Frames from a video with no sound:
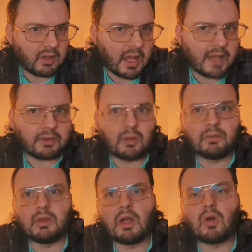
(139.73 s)
I
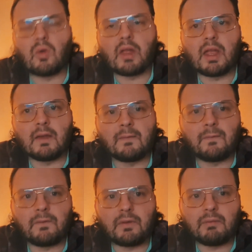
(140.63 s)
don't know
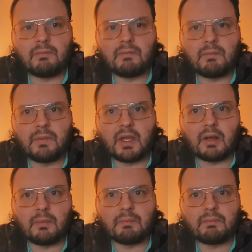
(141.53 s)
if, you
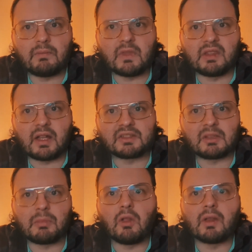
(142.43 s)
know, the Ducks
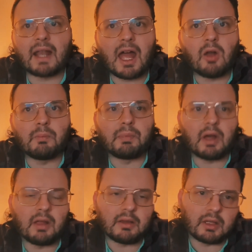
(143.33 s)
can pull it out,
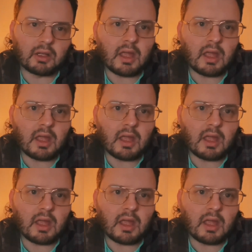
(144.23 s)
but a,